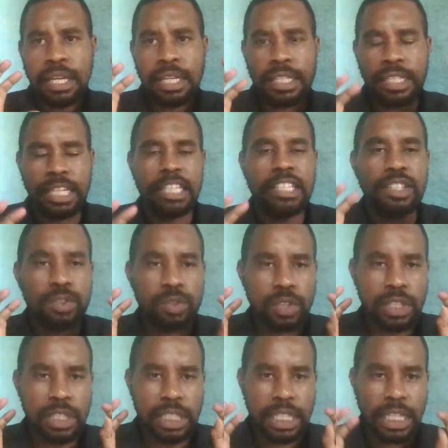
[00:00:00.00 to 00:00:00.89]
that is
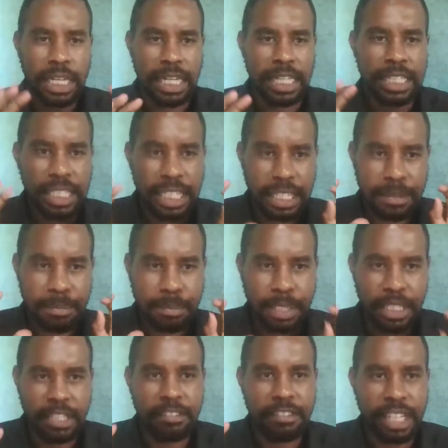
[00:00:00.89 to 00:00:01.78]
what grants are
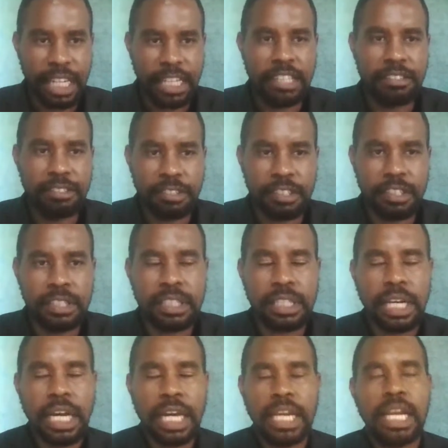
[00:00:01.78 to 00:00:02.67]
specifically for.
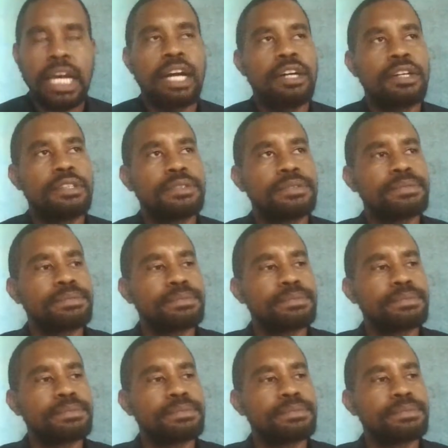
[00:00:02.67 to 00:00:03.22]
And now,